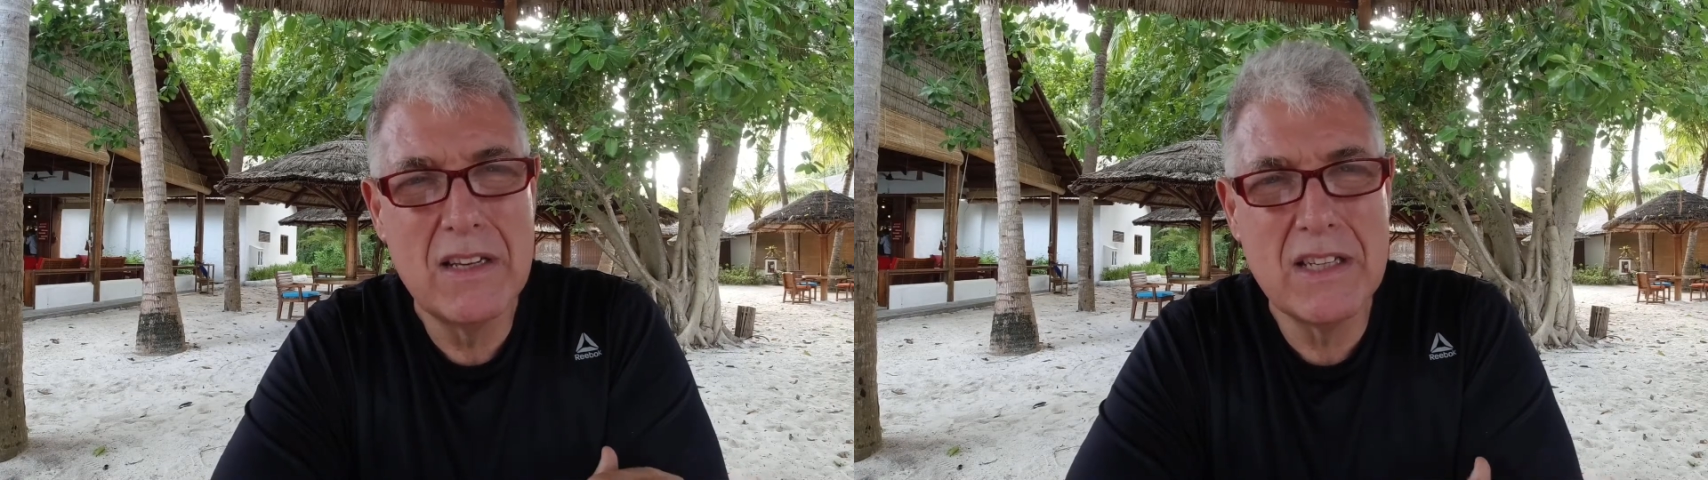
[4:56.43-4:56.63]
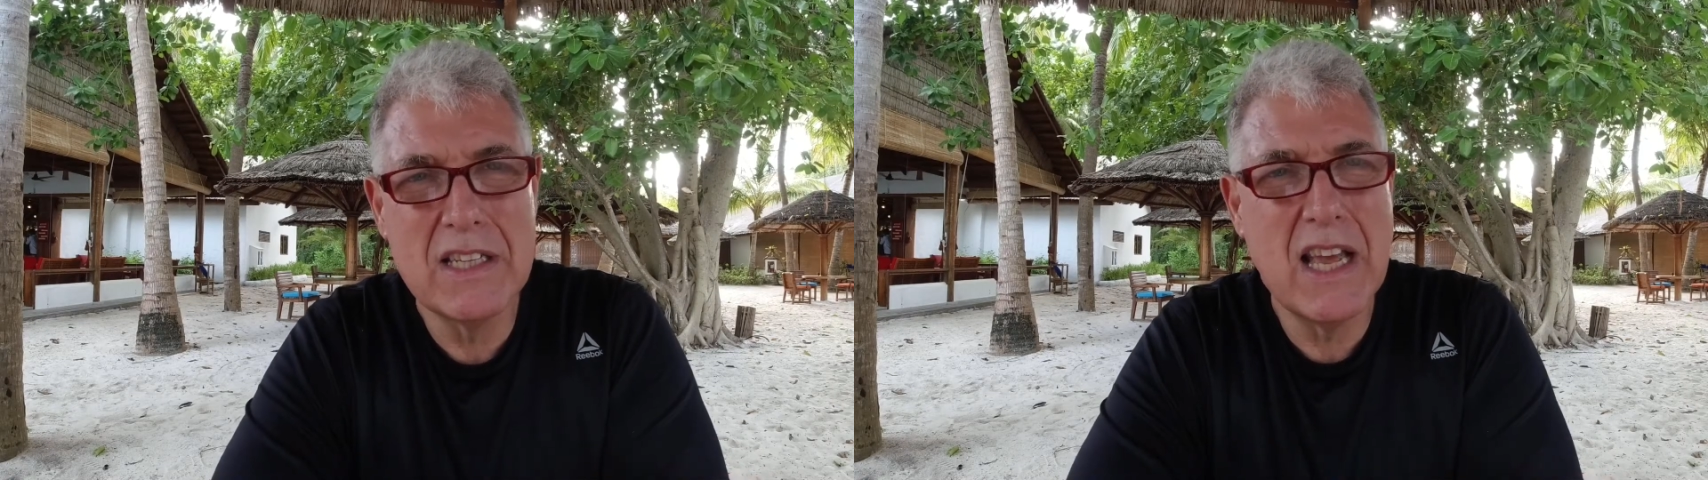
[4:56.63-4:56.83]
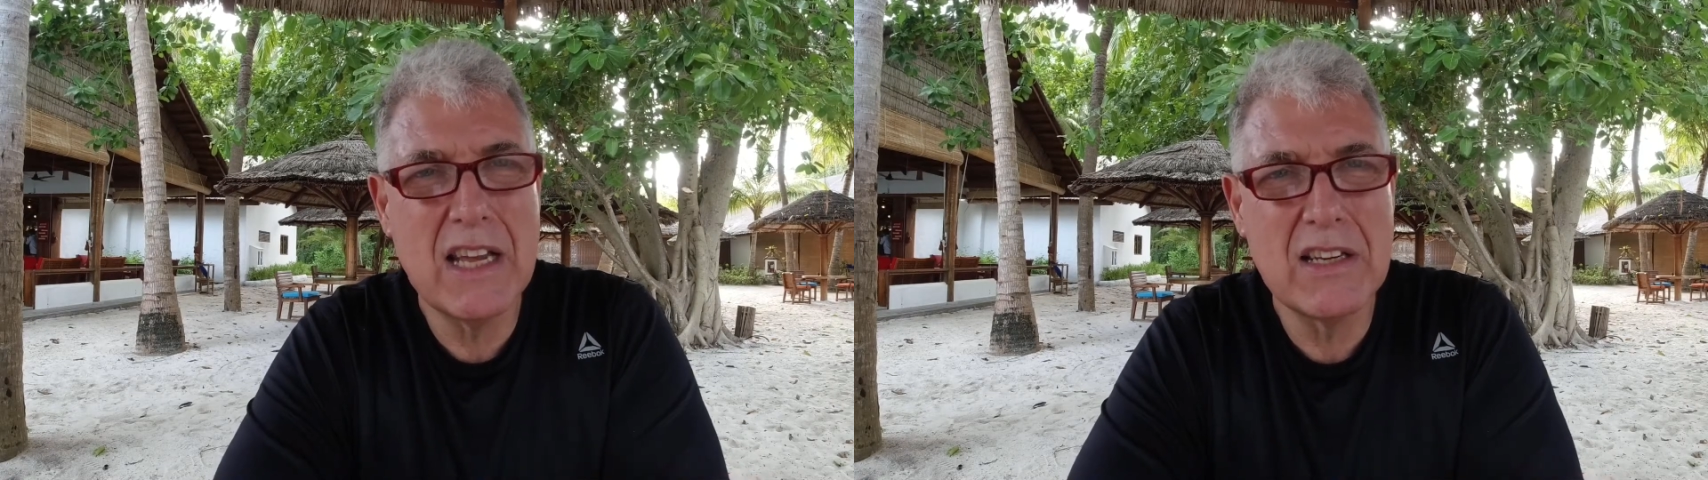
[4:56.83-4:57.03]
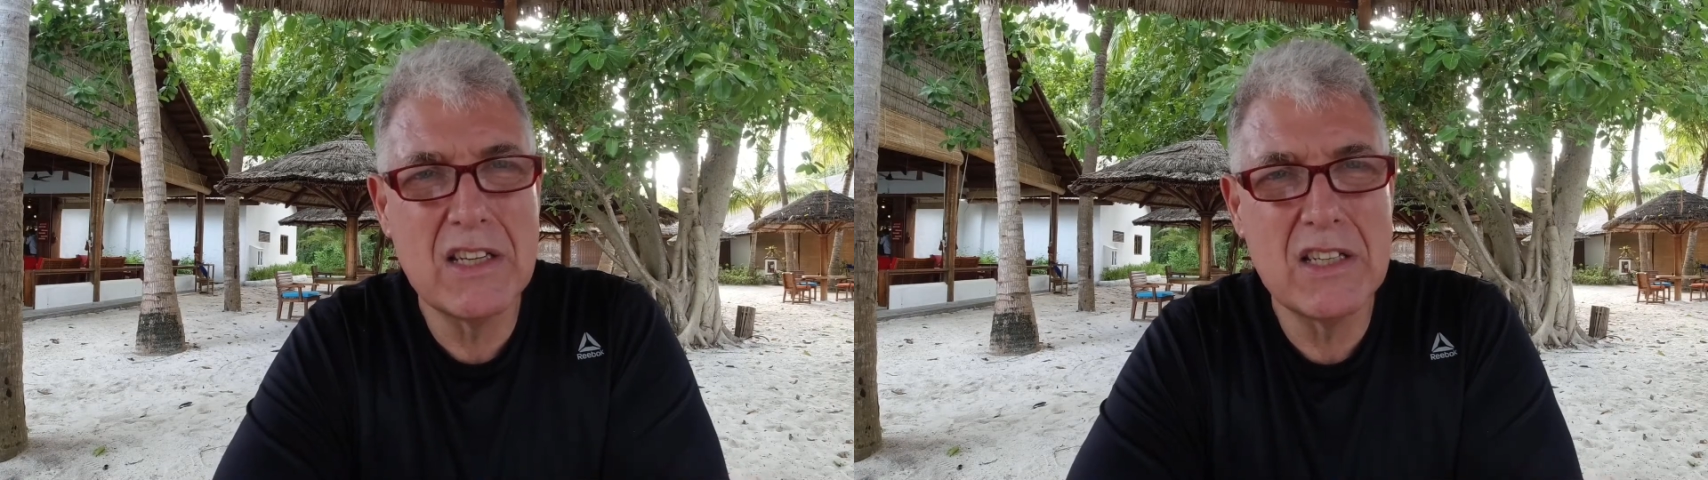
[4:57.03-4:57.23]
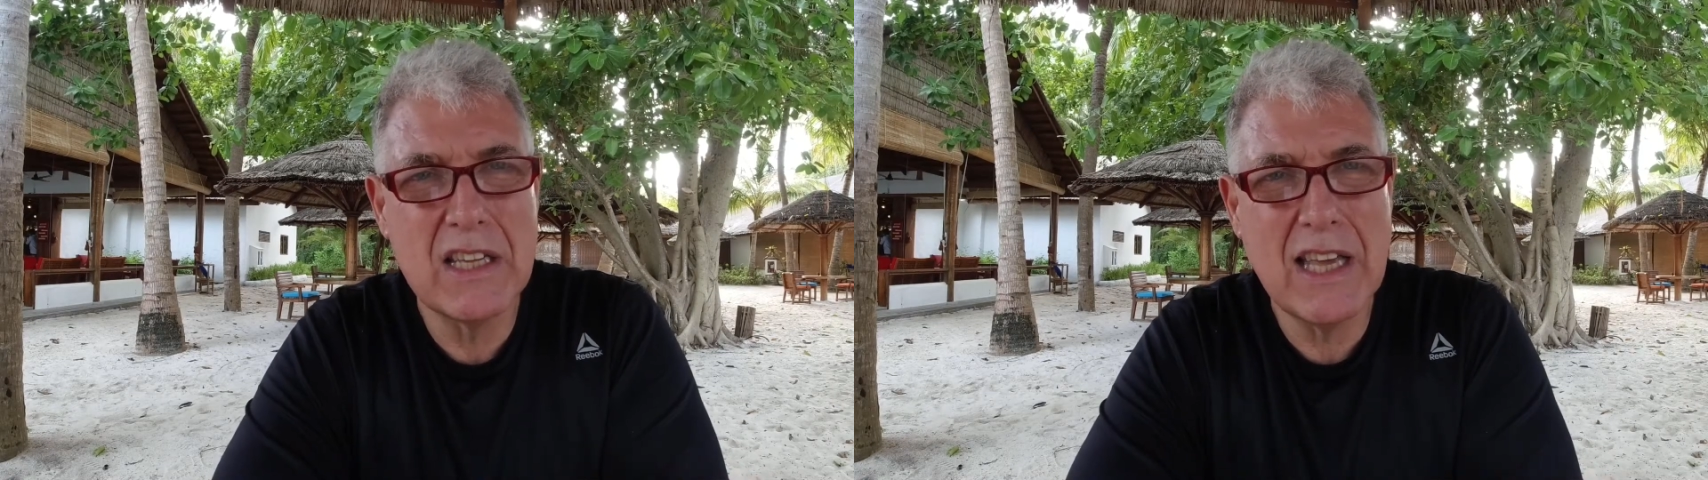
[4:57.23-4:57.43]
just air
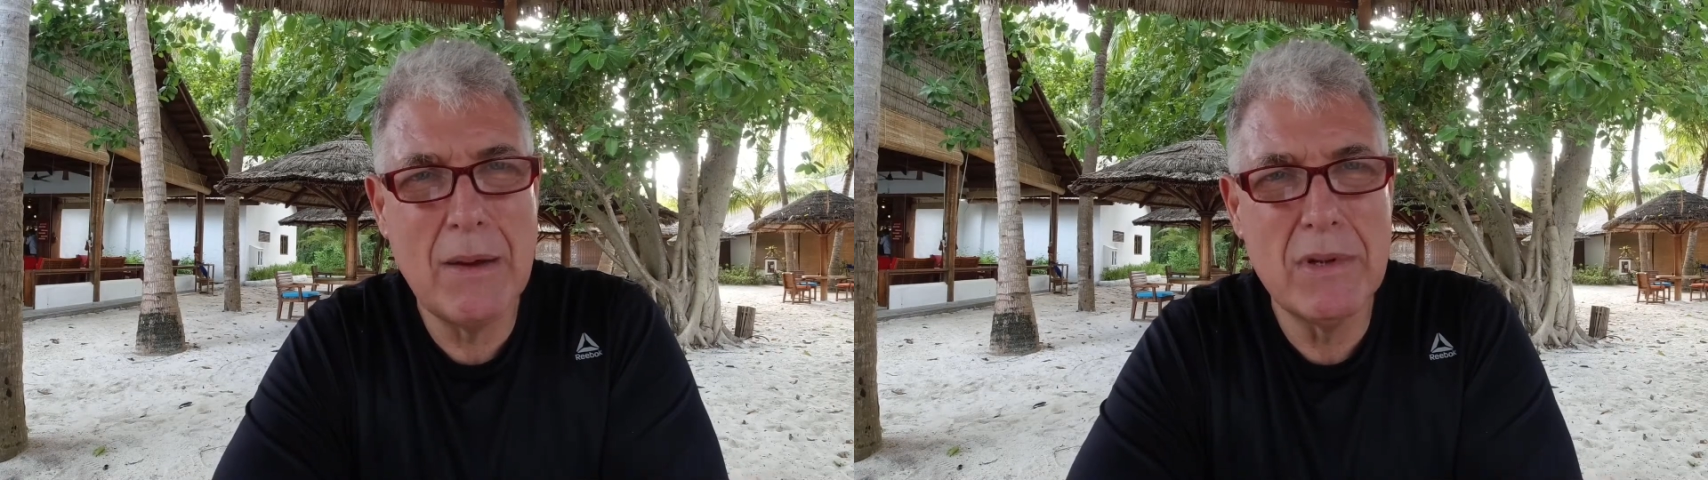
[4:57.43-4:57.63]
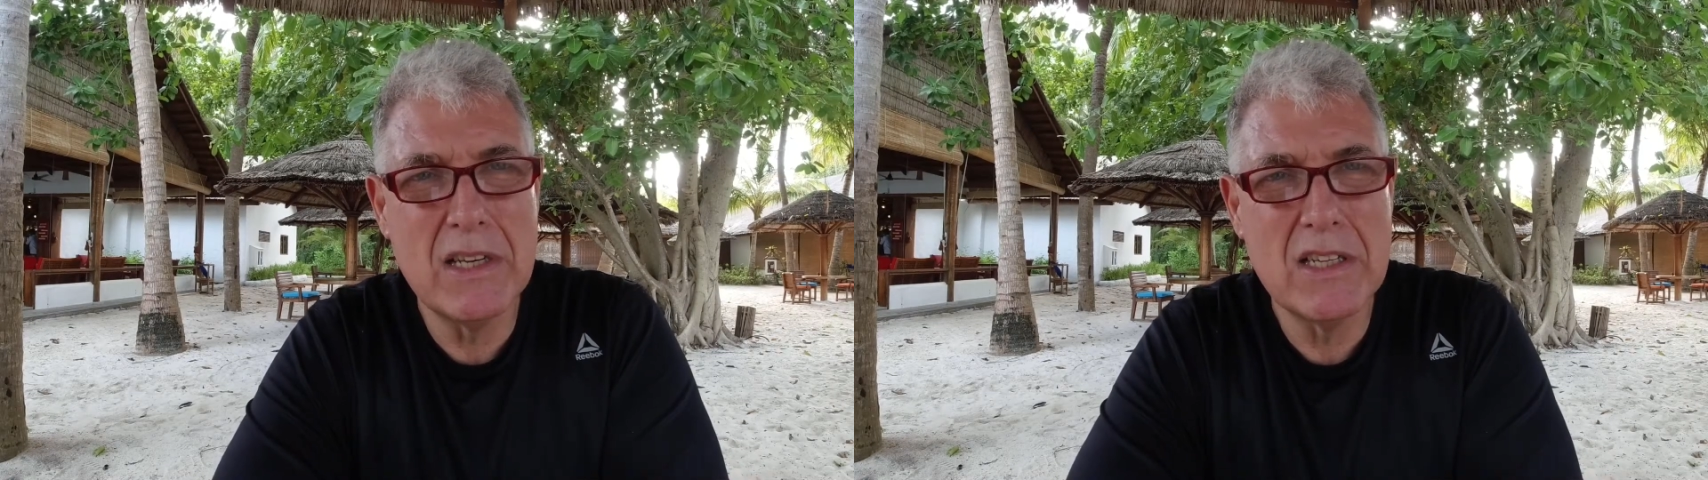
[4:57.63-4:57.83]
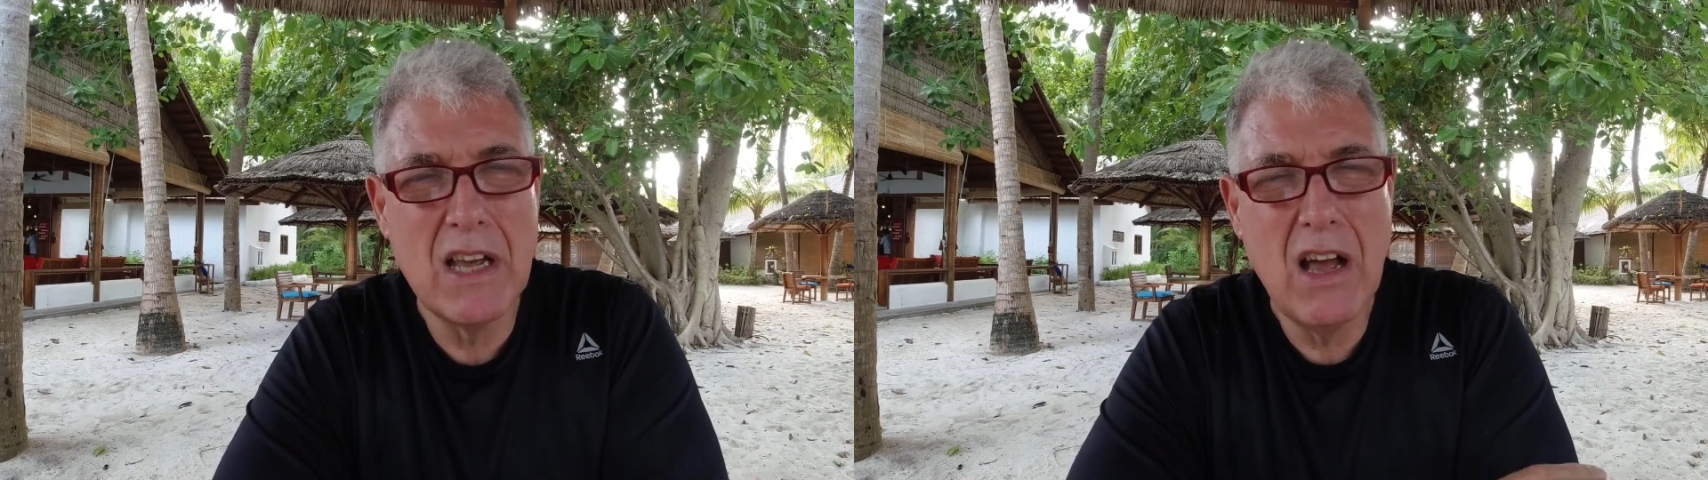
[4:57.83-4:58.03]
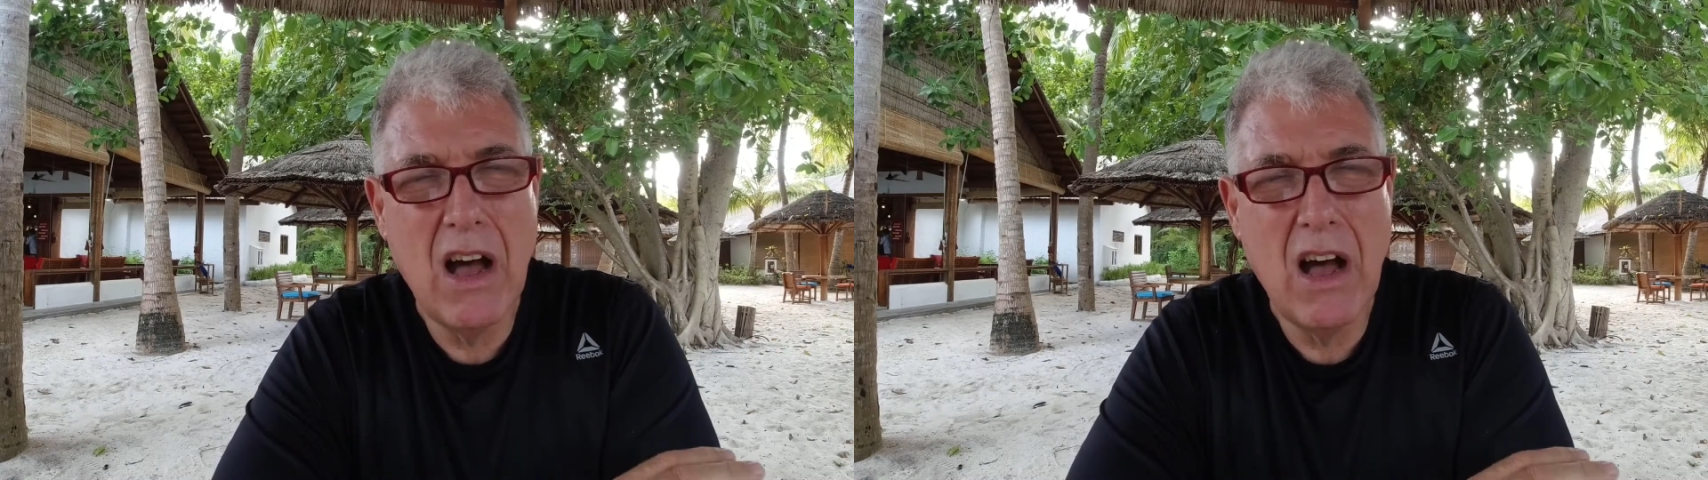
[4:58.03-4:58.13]
condition the cabins.